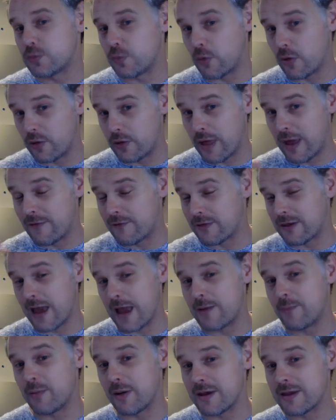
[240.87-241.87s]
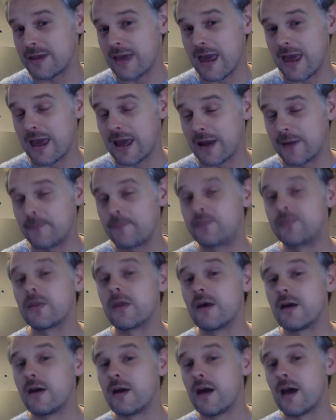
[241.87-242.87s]
what they've said by saying,
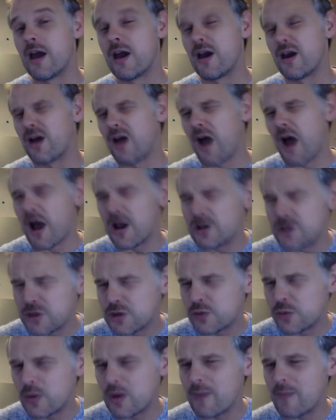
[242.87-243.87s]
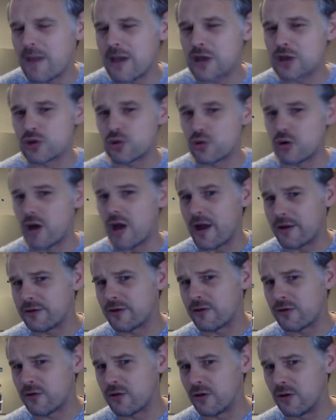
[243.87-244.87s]
I just want to make sure I
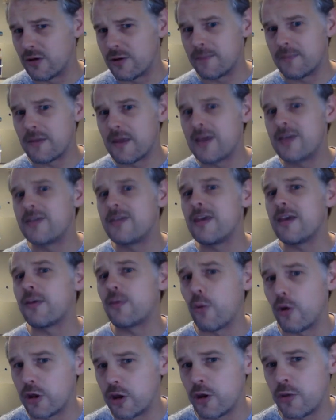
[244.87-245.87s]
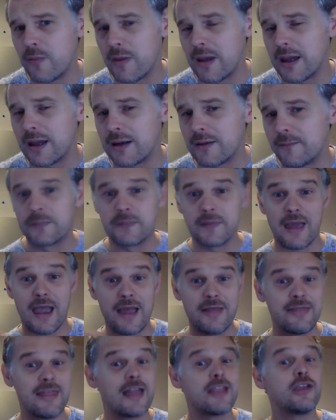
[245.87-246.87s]
understood. Is this what you mean?
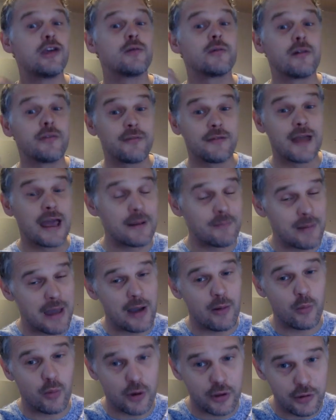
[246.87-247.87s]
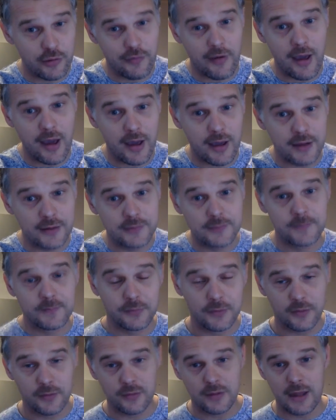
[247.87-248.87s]
And then you reflect back what you've heard.
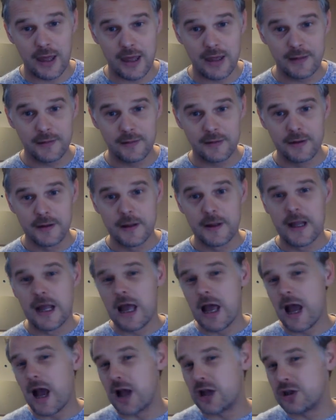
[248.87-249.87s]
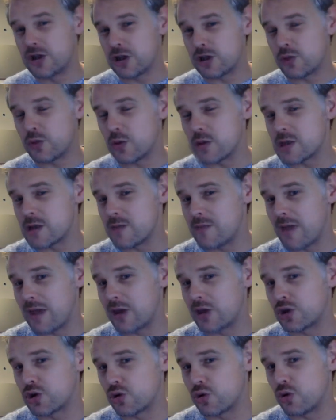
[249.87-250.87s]
Okay? I just want to make
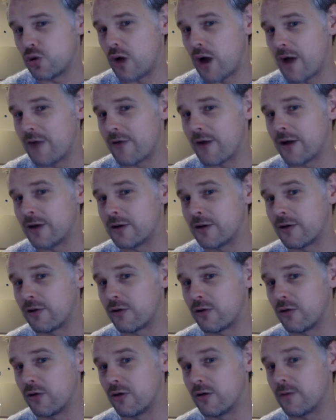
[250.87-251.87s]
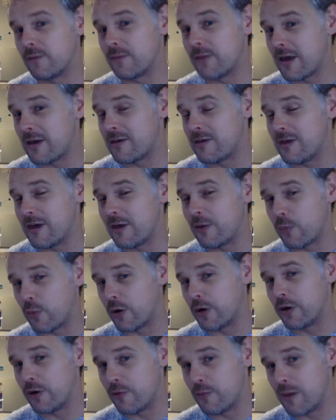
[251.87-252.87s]
sure I've understood. Is this
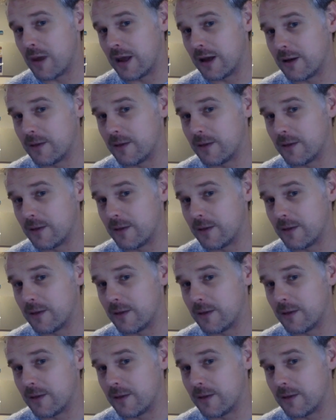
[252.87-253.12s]
what you mean?